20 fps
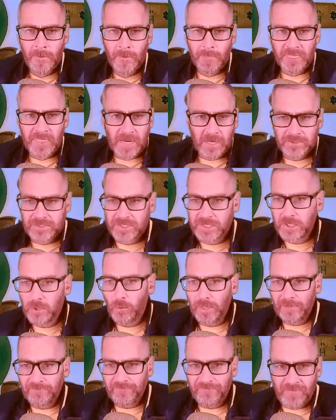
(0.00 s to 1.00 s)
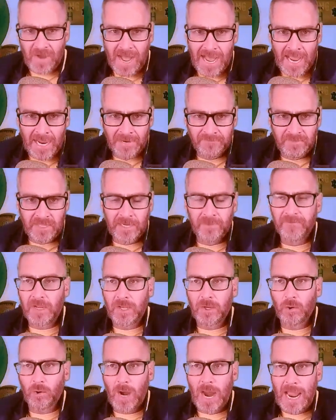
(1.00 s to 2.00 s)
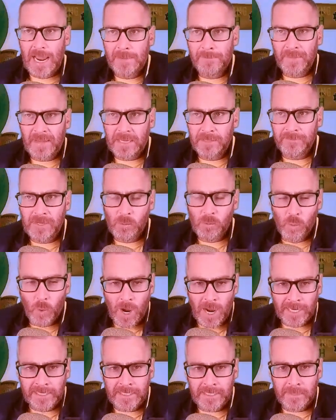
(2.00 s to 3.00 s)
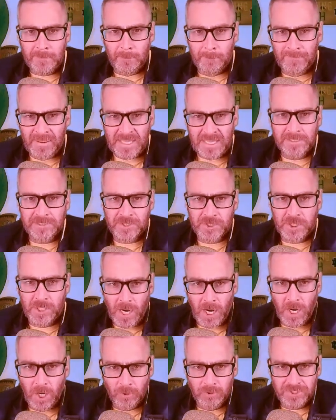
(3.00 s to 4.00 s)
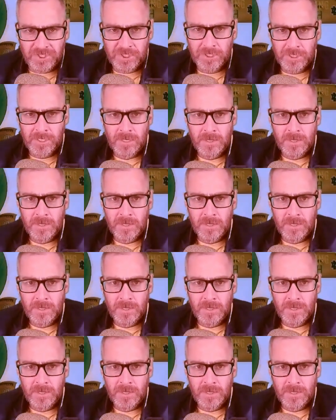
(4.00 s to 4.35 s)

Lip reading: They're 2-5. They have a crybaby, whining bitch coach.